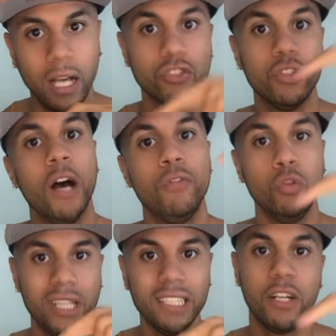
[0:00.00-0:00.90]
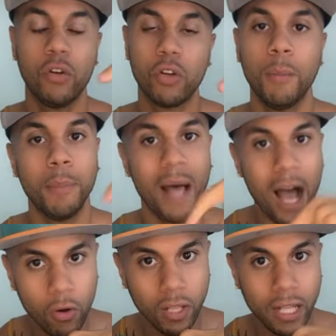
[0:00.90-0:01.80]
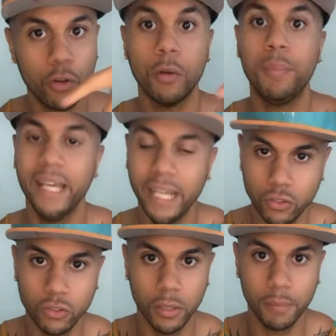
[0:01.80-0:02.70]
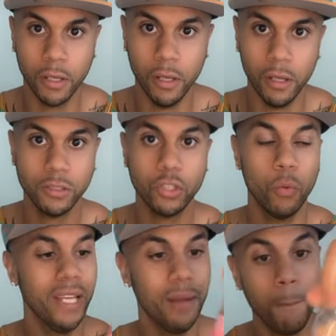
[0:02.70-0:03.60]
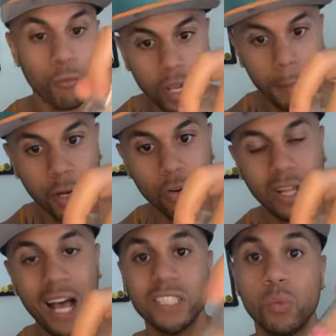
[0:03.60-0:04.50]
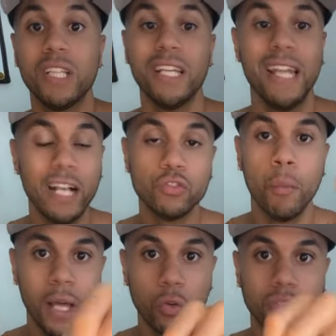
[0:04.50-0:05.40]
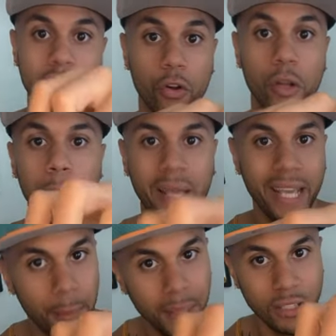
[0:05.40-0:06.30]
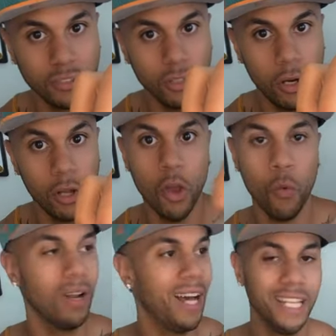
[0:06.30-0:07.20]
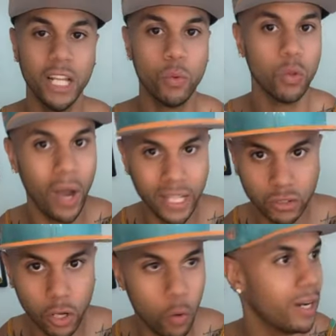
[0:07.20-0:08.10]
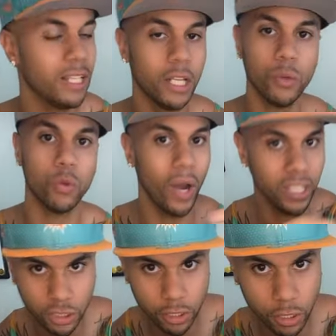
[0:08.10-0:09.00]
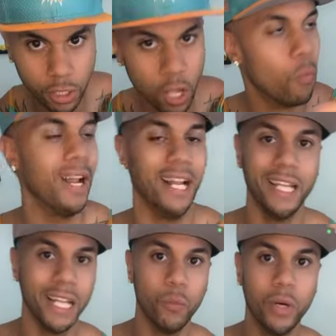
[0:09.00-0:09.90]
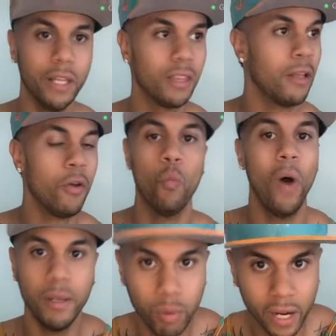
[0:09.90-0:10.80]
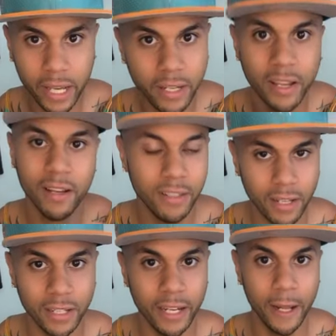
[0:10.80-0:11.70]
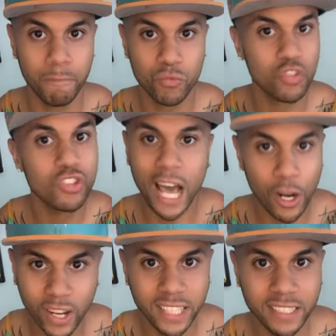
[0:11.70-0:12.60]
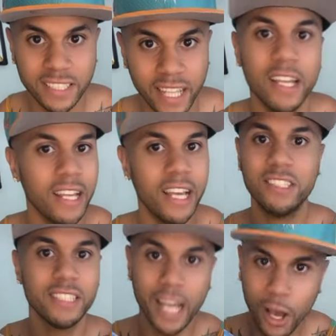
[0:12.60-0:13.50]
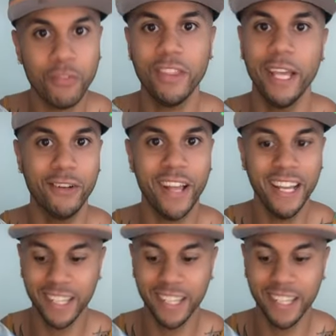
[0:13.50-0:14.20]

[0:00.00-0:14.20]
So now if you test it, it'll come up alkaline on a pH strip. So we remineralize it with the natural minerals that are in pink Himalayan salt. We're not dealing with white salt, we're not dealing with white sugar, we're not dealing with white bread, none of that. It's not a racist thing, it's just a health thing, okay?